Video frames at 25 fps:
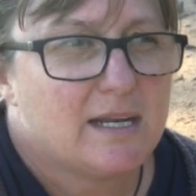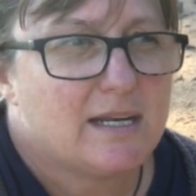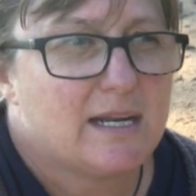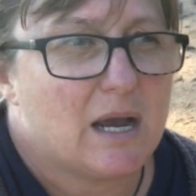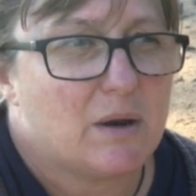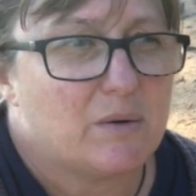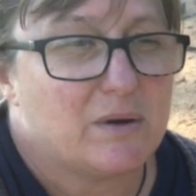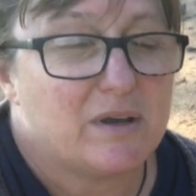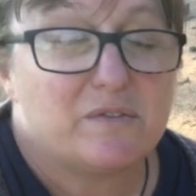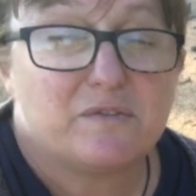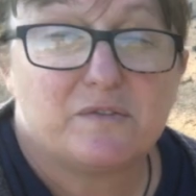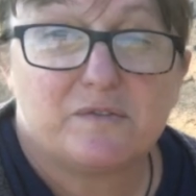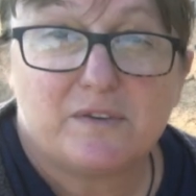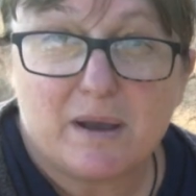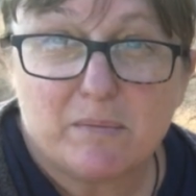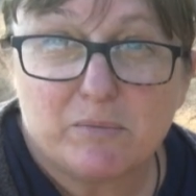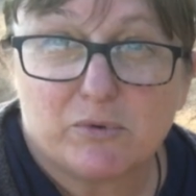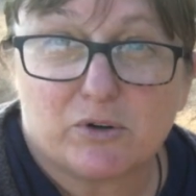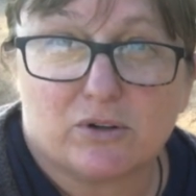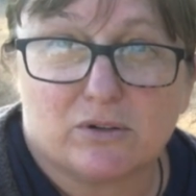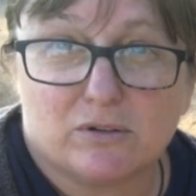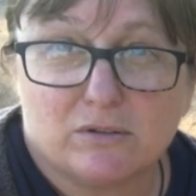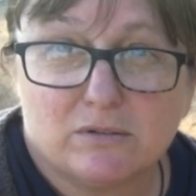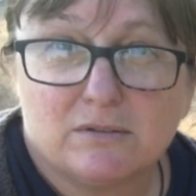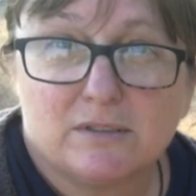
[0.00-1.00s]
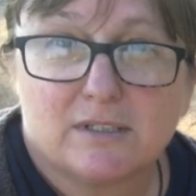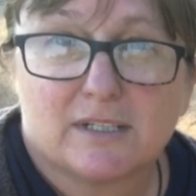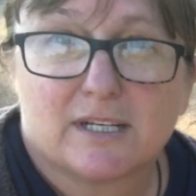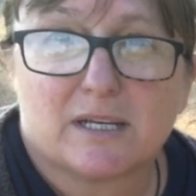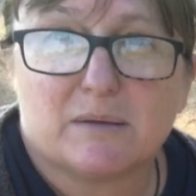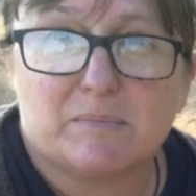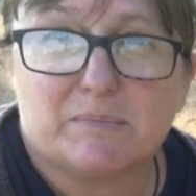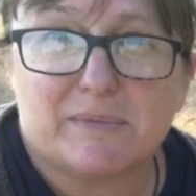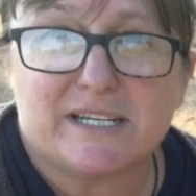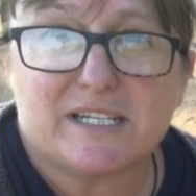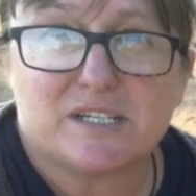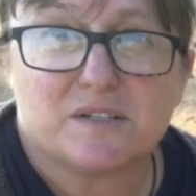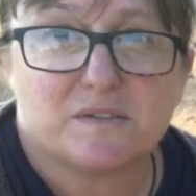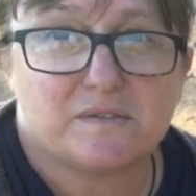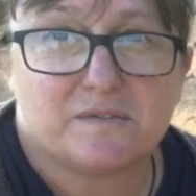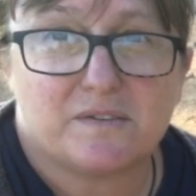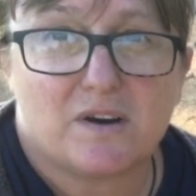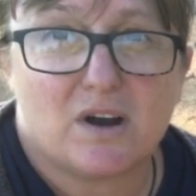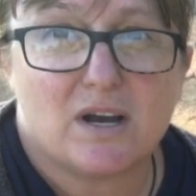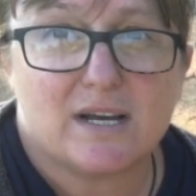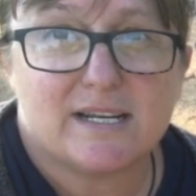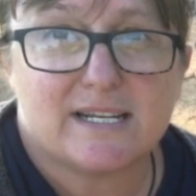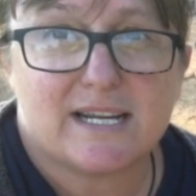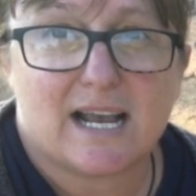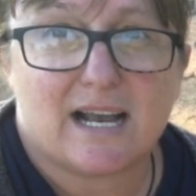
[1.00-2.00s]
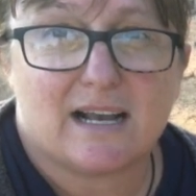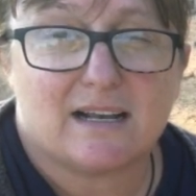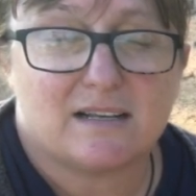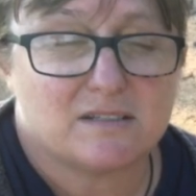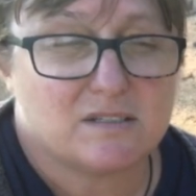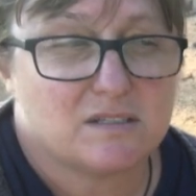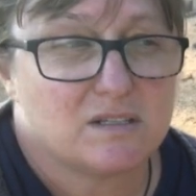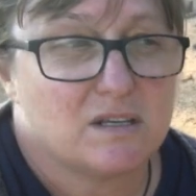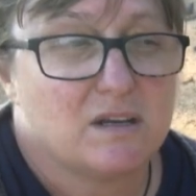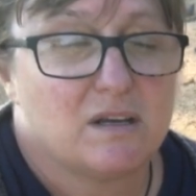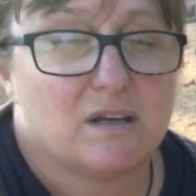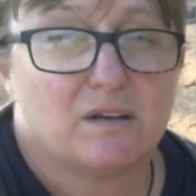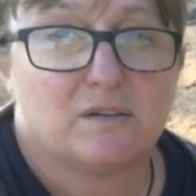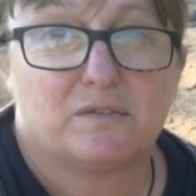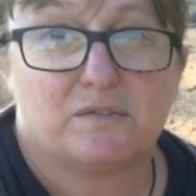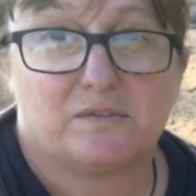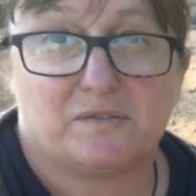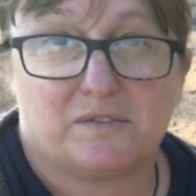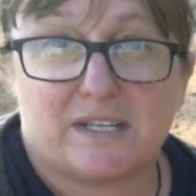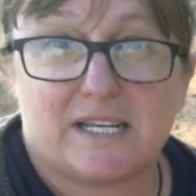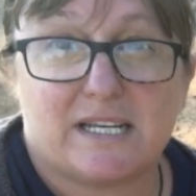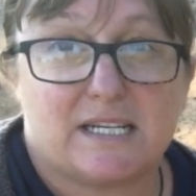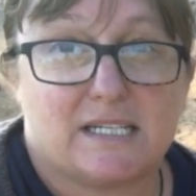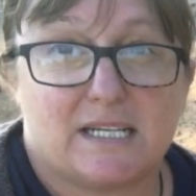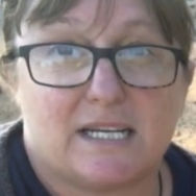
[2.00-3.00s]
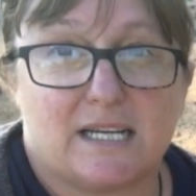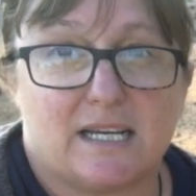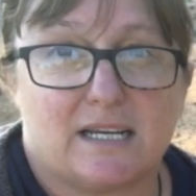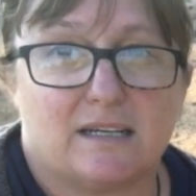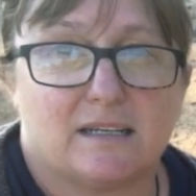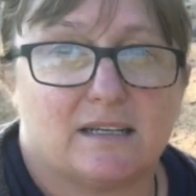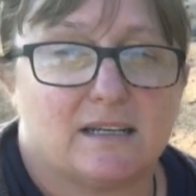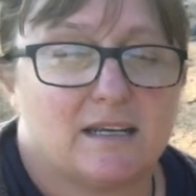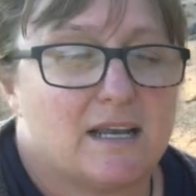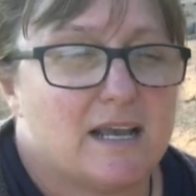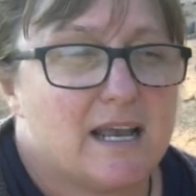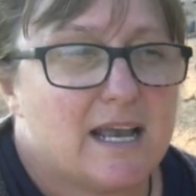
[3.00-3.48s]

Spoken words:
Now, ephemeral can be defined as fleeting.